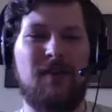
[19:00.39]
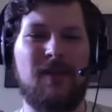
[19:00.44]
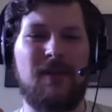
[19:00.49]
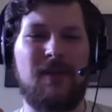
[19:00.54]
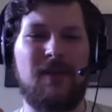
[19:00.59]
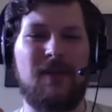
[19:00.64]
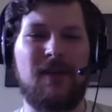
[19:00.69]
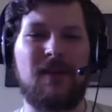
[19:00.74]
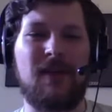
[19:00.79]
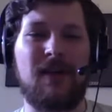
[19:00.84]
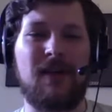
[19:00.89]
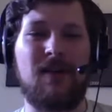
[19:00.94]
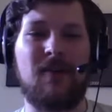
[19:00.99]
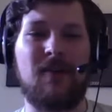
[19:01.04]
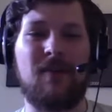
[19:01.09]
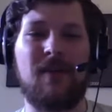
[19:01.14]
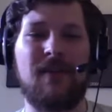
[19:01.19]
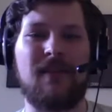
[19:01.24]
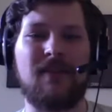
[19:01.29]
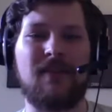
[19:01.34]
think like, oh
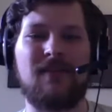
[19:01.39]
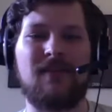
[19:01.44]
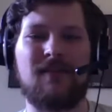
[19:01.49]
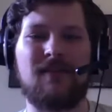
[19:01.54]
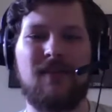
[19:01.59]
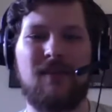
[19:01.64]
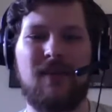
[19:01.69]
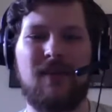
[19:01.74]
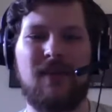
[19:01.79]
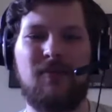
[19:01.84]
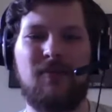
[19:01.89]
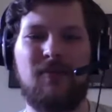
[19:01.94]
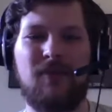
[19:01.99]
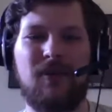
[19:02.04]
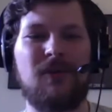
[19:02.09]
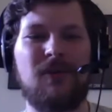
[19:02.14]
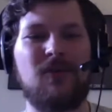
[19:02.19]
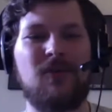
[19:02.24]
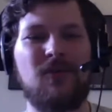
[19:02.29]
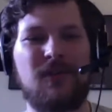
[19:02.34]
man, this is gonna be
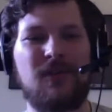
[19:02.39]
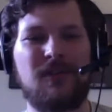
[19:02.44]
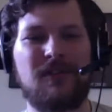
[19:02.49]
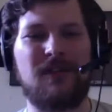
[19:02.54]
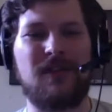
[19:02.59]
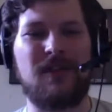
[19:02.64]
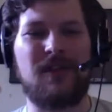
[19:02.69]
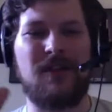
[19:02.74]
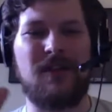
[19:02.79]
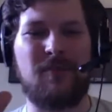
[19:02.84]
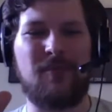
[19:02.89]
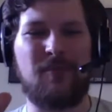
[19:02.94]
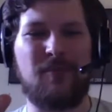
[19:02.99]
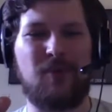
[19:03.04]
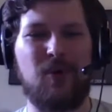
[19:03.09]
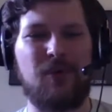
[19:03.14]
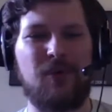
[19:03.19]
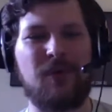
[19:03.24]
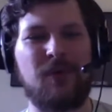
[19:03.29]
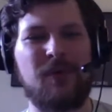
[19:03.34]
pretty cool, is the
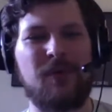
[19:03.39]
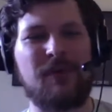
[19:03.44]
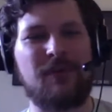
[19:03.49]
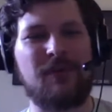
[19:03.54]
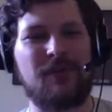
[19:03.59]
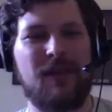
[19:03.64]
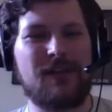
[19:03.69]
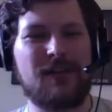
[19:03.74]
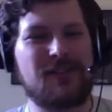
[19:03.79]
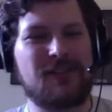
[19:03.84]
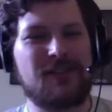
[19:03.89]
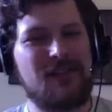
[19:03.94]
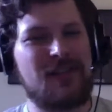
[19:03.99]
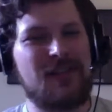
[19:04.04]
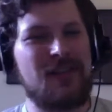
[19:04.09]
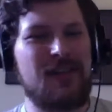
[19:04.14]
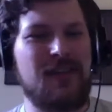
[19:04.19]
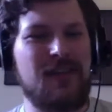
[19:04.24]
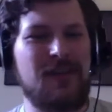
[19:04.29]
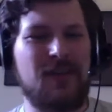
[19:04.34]
pull to refresh,
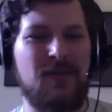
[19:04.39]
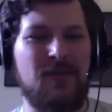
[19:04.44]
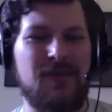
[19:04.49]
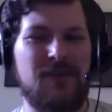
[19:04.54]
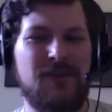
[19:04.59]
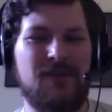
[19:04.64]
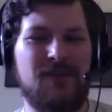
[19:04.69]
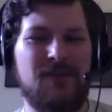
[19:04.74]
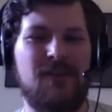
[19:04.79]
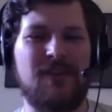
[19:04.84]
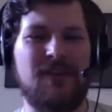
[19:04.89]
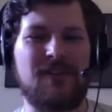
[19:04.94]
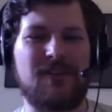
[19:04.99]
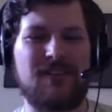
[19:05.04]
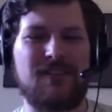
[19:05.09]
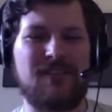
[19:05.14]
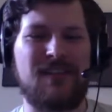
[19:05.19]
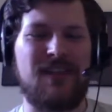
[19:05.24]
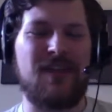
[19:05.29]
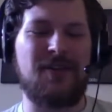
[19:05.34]
which
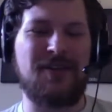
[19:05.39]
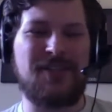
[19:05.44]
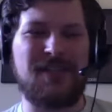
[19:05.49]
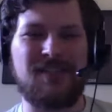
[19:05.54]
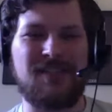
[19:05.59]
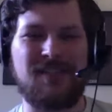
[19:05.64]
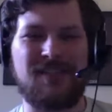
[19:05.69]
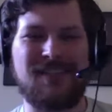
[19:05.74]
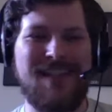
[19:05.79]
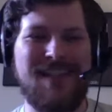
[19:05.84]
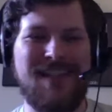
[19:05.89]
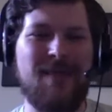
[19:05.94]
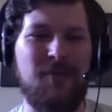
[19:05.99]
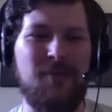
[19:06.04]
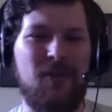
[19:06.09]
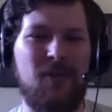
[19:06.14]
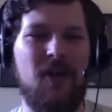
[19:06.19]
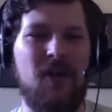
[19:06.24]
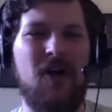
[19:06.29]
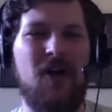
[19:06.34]
which is a
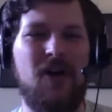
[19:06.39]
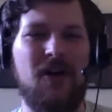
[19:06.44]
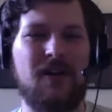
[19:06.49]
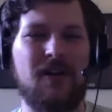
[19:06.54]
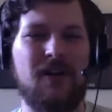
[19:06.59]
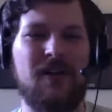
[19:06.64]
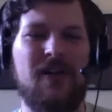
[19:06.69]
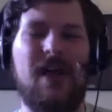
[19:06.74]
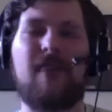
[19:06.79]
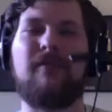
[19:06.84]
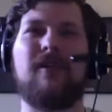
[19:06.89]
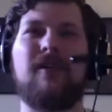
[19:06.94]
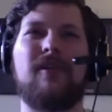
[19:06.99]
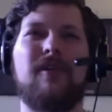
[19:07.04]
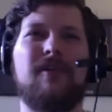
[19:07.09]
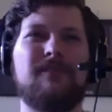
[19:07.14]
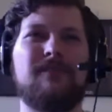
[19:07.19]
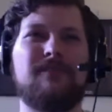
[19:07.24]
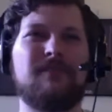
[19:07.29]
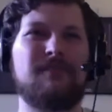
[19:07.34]
staple on
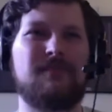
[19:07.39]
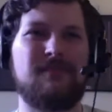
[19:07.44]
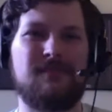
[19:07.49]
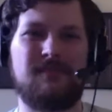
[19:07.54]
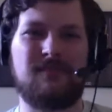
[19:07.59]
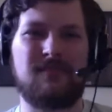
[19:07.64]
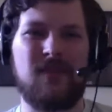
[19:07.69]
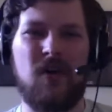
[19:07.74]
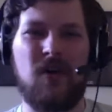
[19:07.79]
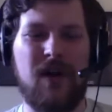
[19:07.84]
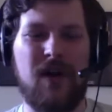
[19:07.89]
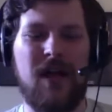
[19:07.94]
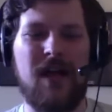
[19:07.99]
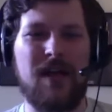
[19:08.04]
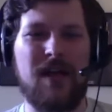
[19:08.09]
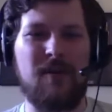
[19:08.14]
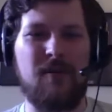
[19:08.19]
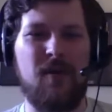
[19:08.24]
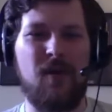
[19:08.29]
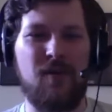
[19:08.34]

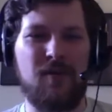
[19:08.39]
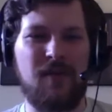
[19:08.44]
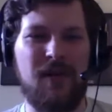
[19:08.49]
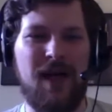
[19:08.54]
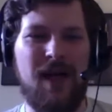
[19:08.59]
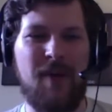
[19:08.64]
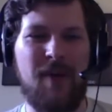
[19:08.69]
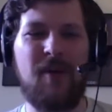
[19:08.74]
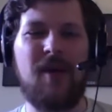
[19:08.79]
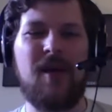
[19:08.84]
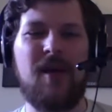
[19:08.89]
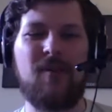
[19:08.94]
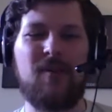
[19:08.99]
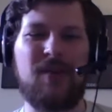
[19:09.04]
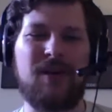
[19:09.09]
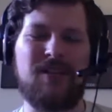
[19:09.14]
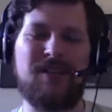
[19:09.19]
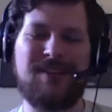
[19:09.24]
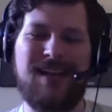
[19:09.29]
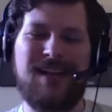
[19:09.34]
any mobile app,
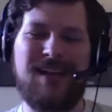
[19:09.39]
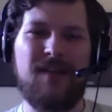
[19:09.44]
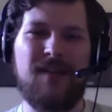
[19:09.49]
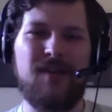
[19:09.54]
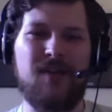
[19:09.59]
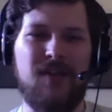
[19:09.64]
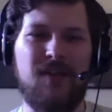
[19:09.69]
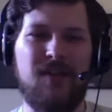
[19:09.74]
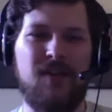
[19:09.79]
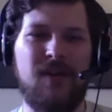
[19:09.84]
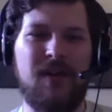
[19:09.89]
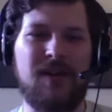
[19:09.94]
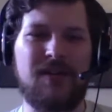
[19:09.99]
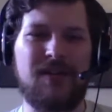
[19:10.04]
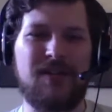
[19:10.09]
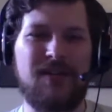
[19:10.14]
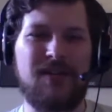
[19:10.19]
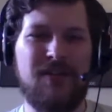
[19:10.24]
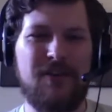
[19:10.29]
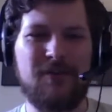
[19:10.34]
but is kind of annoying
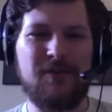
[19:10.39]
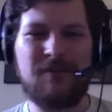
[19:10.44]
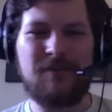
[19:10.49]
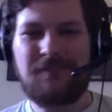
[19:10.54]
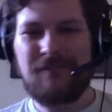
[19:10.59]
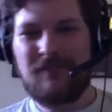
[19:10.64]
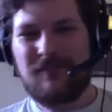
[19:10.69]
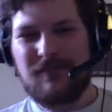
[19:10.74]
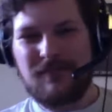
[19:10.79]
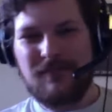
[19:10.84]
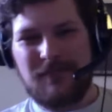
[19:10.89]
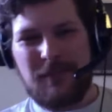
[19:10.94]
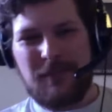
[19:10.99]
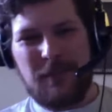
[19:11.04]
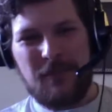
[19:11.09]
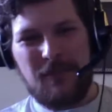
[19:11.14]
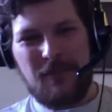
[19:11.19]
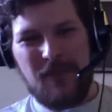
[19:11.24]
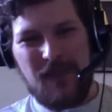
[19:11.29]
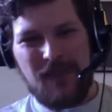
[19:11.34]
to do.
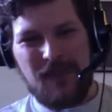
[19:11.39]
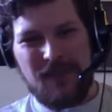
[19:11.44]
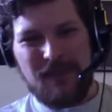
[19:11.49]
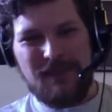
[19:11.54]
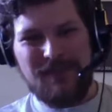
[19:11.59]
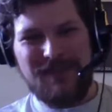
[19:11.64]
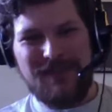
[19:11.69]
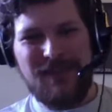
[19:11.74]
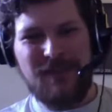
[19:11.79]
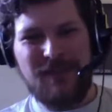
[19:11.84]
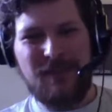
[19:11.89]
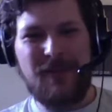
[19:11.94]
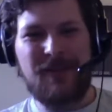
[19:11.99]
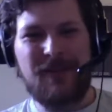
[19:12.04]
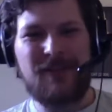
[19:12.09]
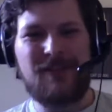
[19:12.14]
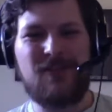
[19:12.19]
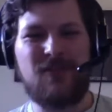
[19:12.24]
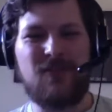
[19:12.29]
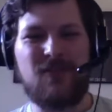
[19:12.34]
And this leads me
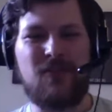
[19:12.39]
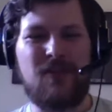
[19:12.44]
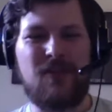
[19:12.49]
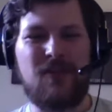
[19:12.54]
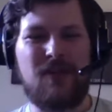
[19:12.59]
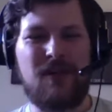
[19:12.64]
into